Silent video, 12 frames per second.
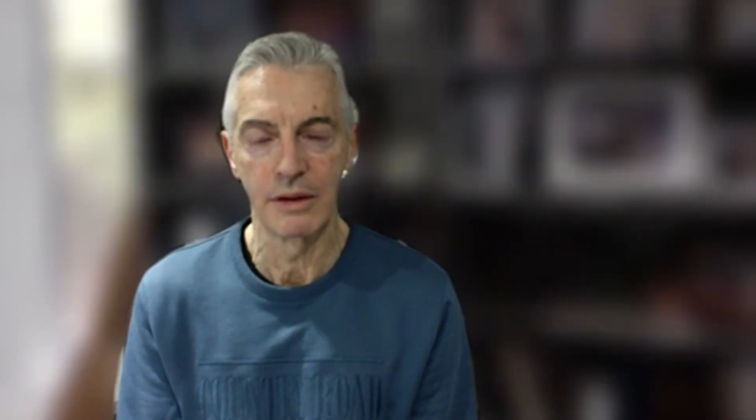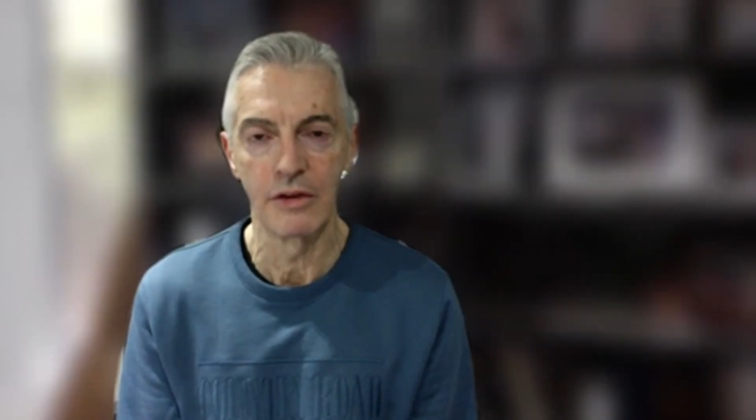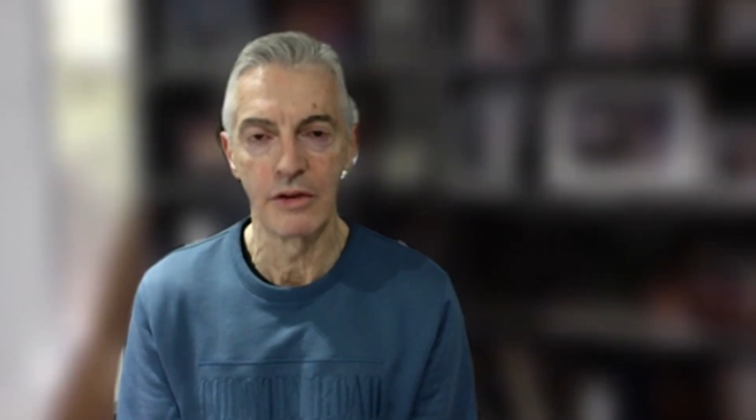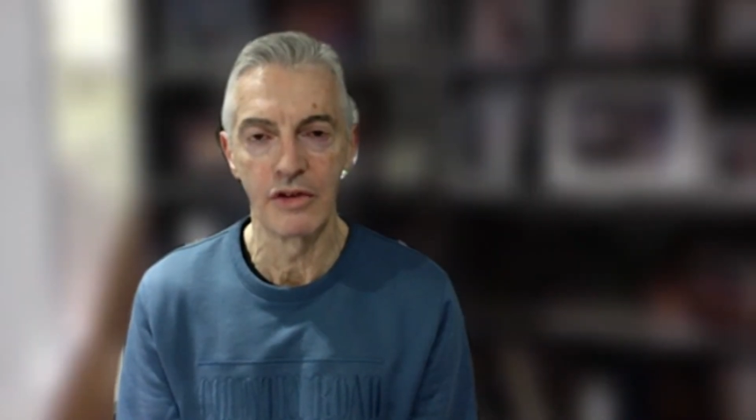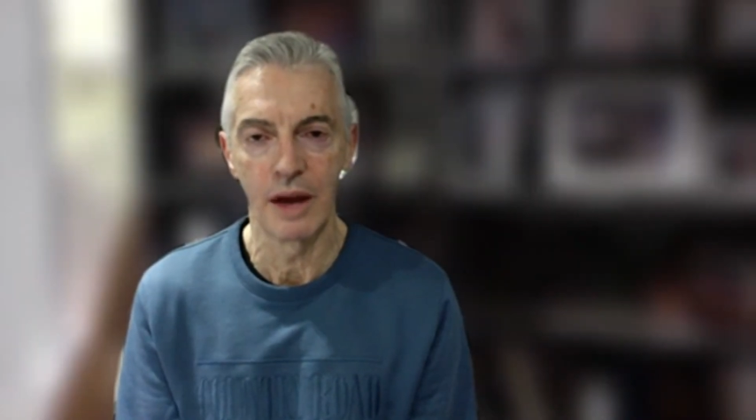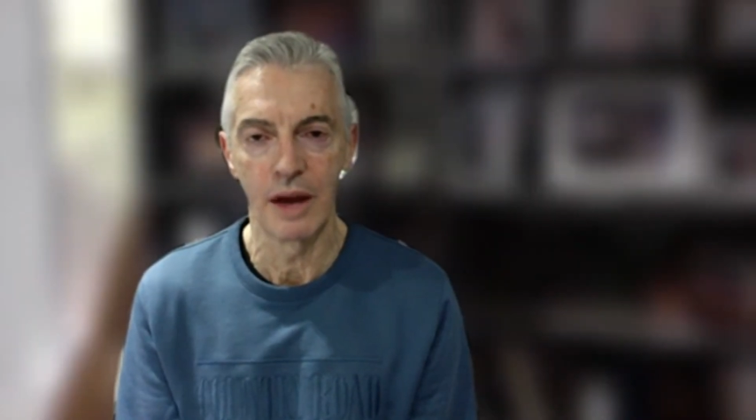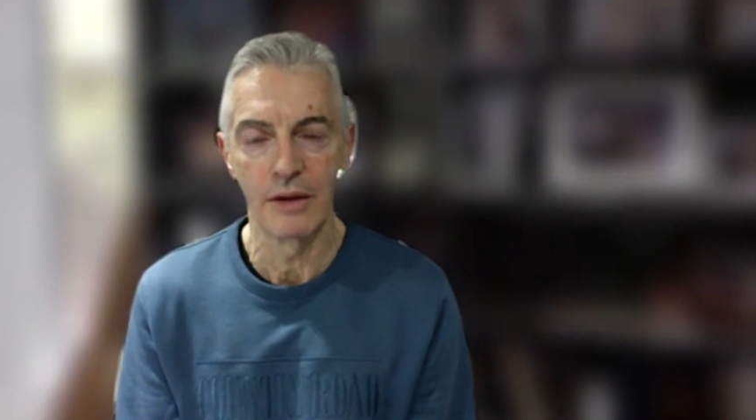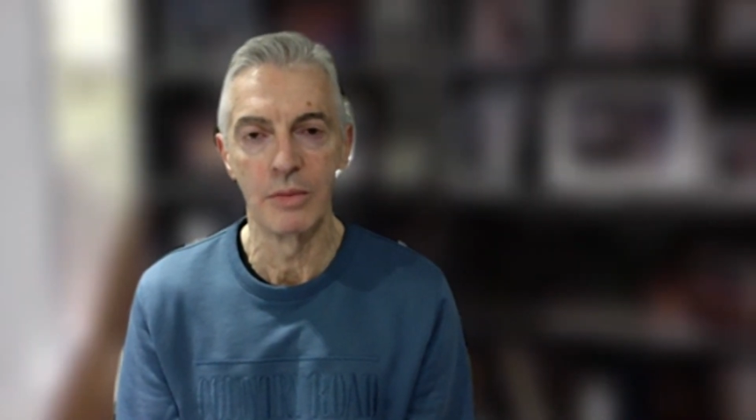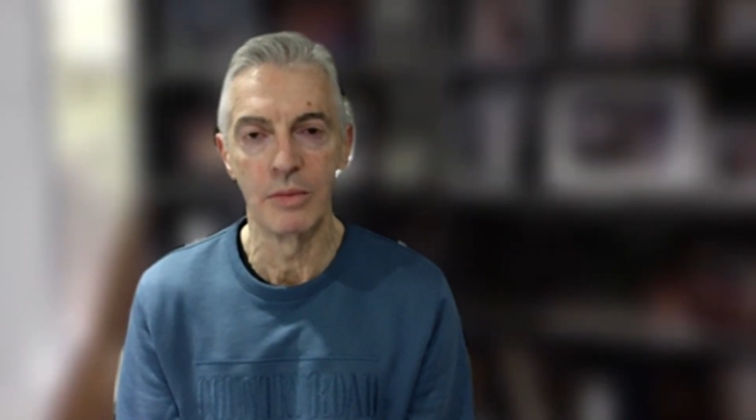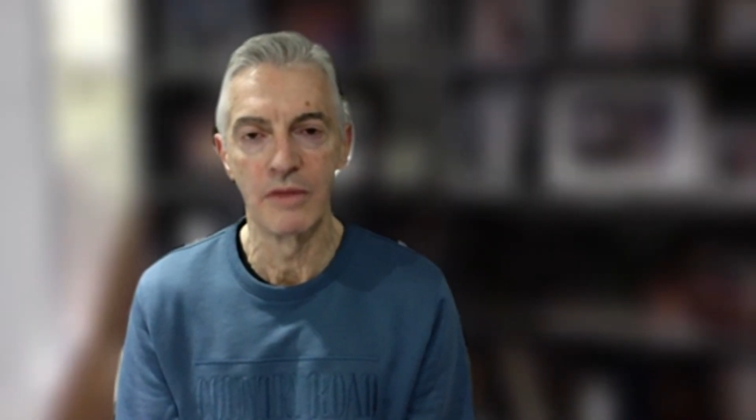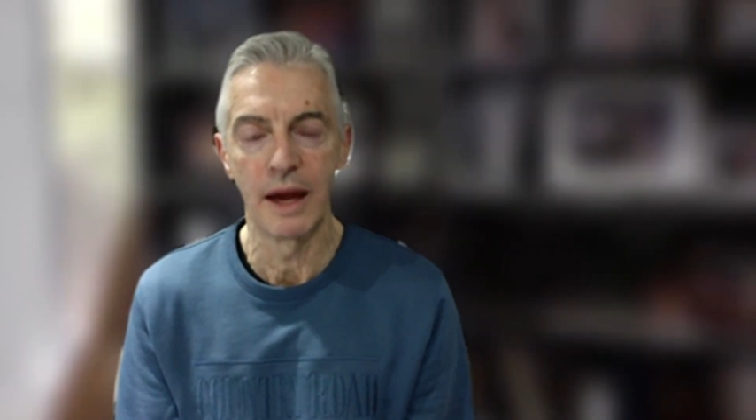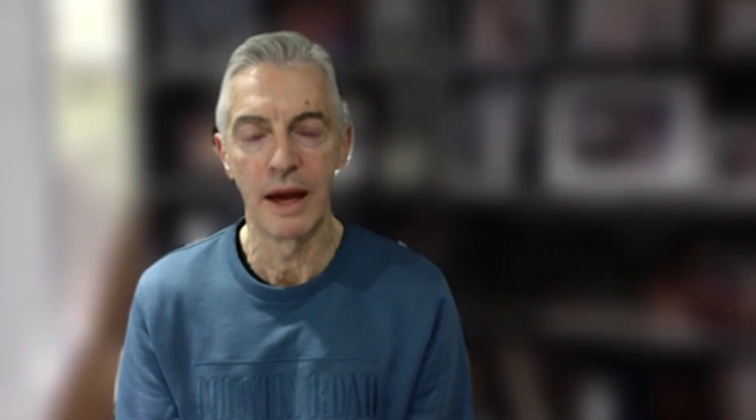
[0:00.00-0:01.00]

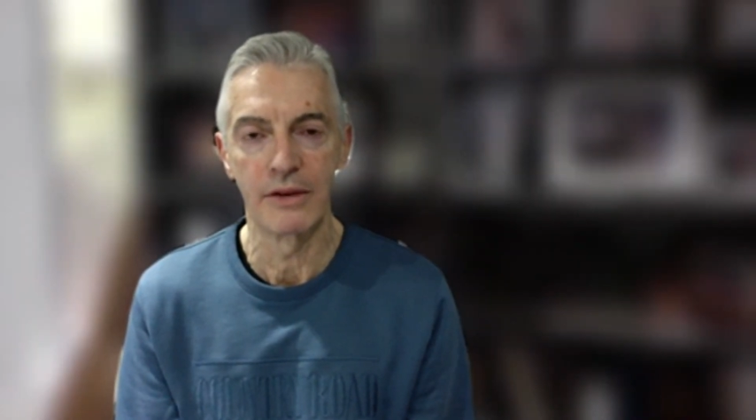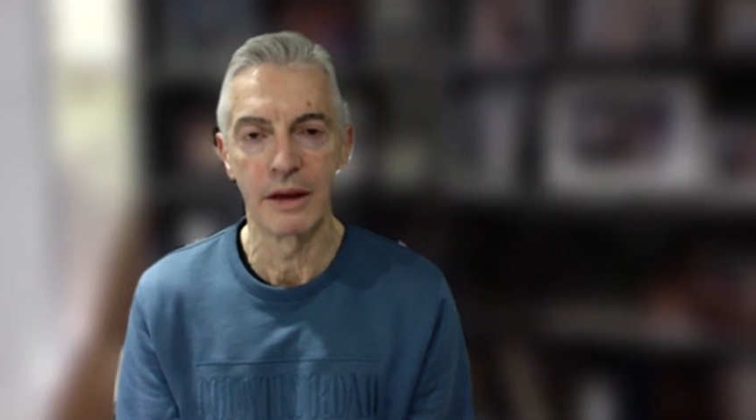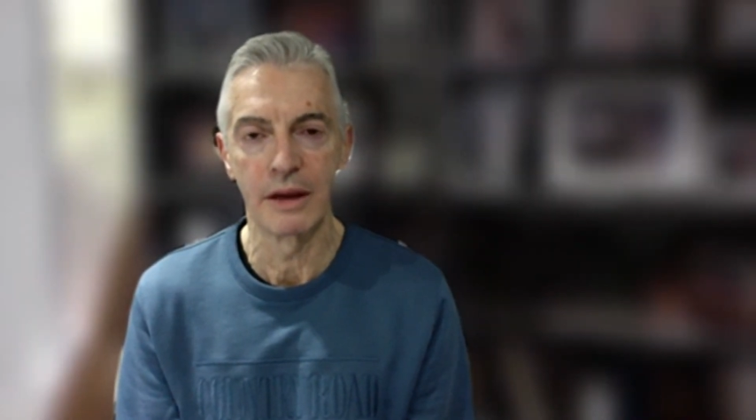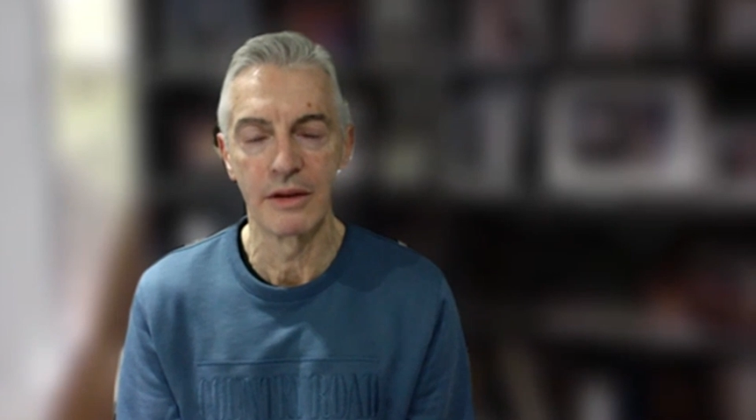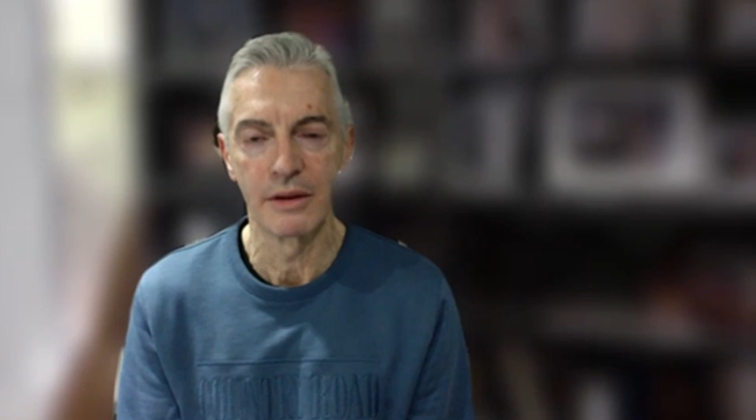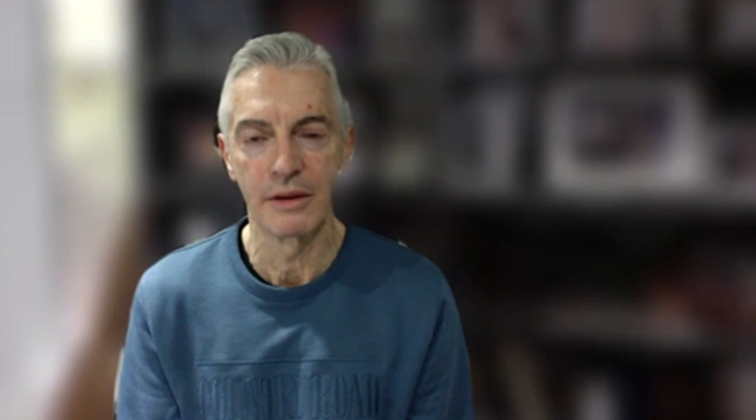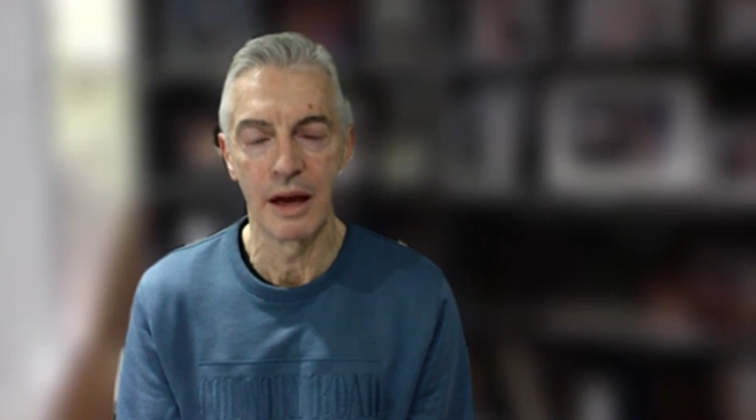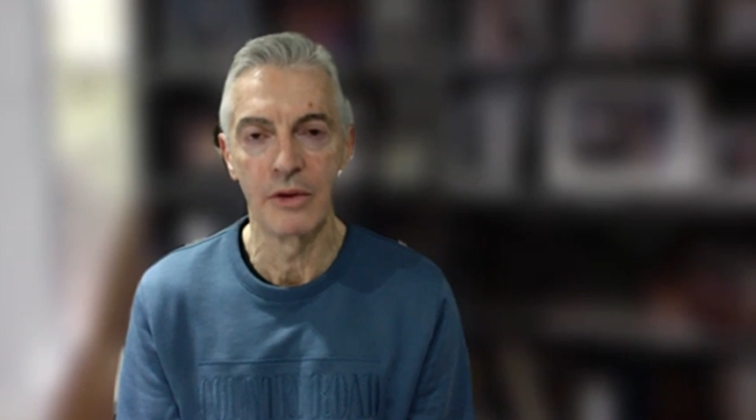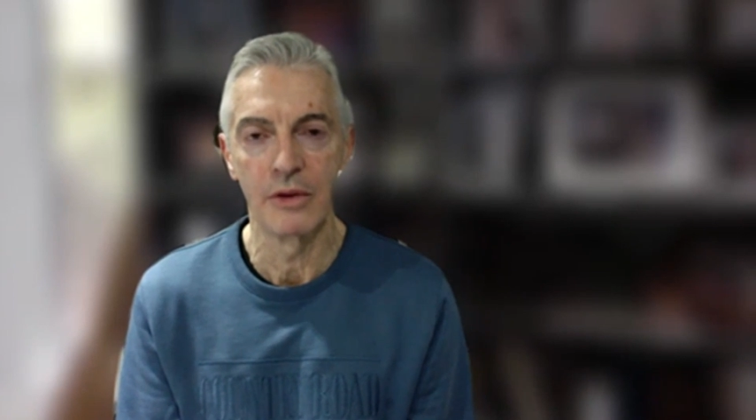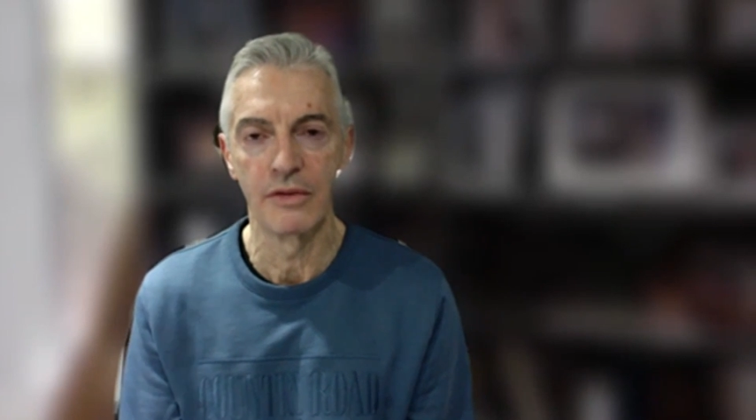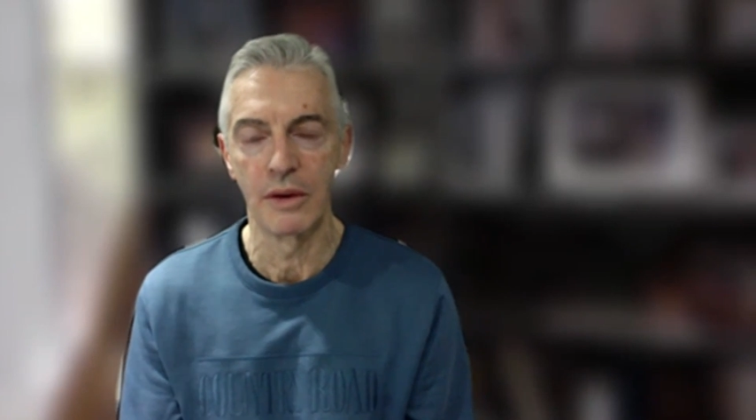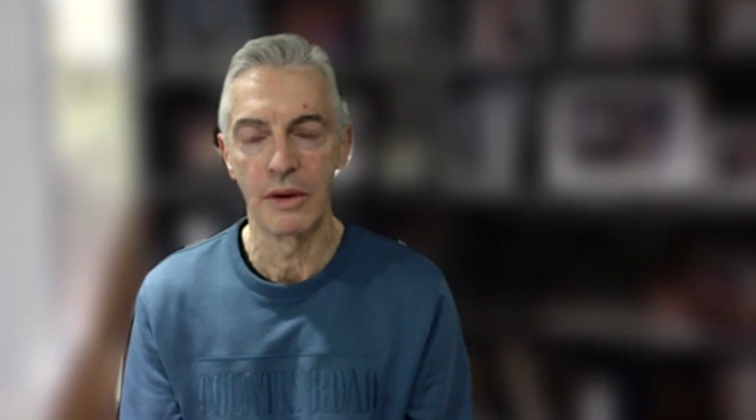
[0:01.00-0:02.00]
associated with vaccines now
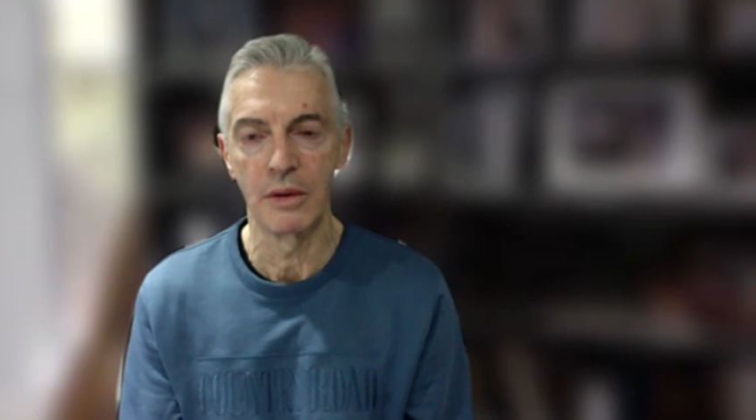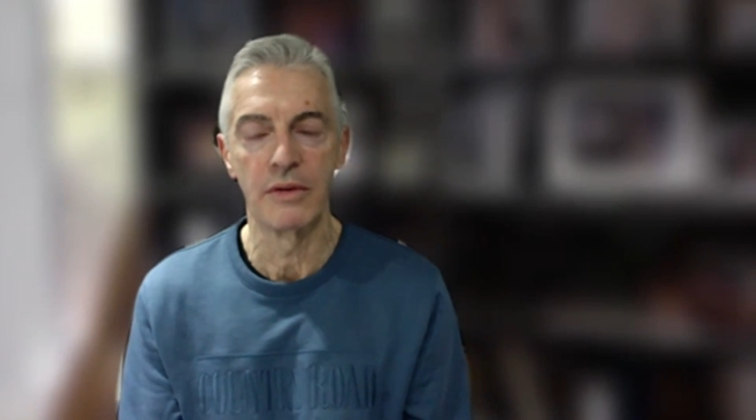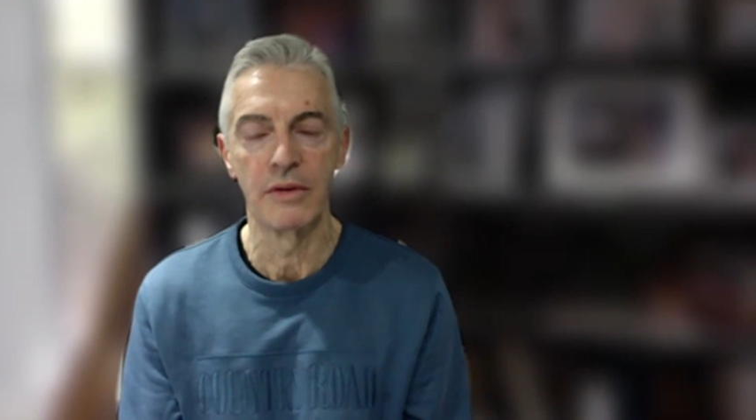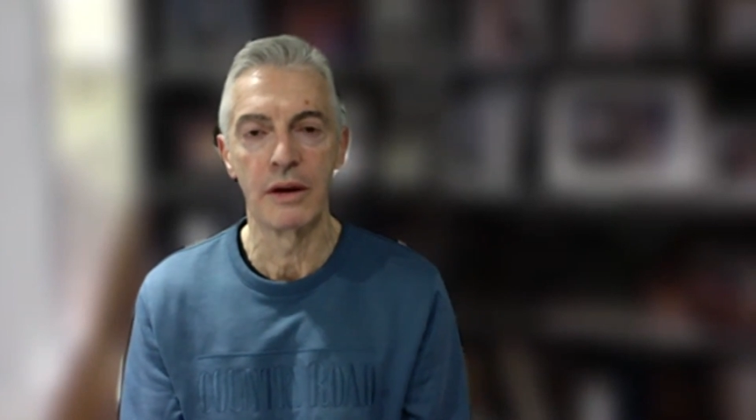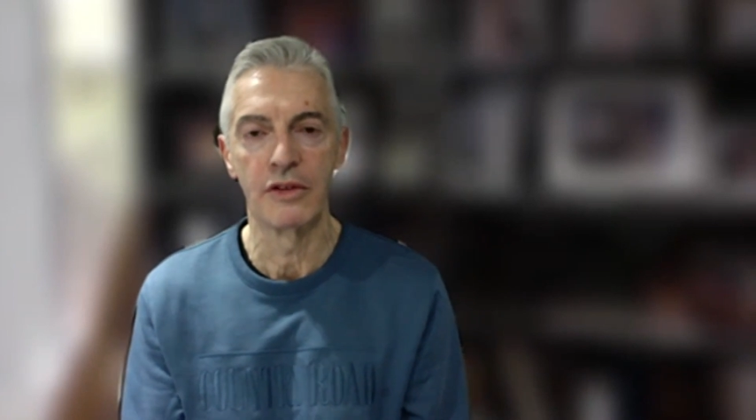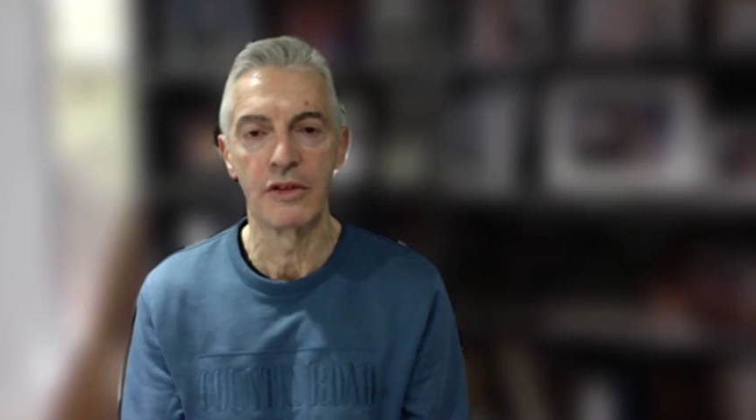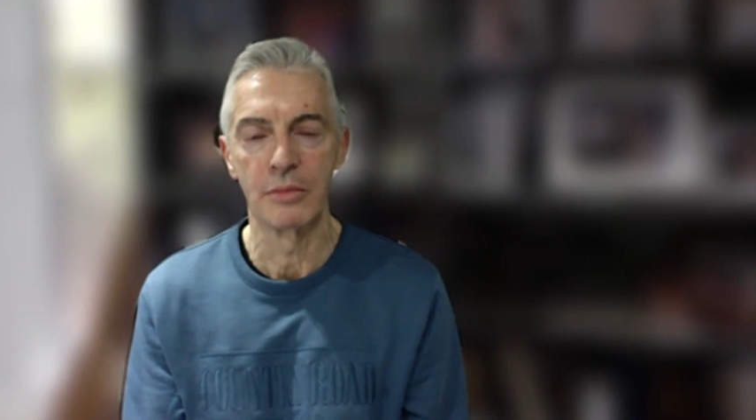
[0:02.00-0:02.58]
is very, very